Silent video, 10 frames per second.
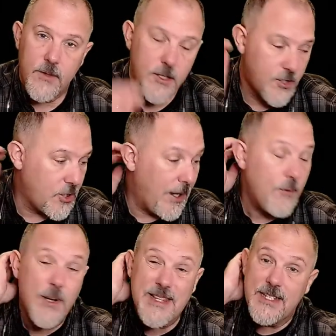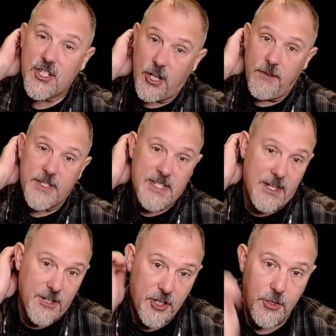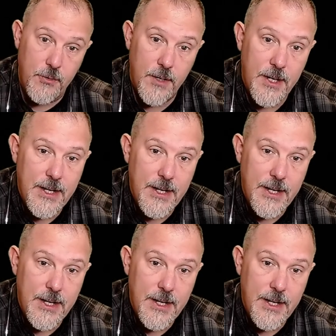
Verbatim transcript: So, and what this curve is telling you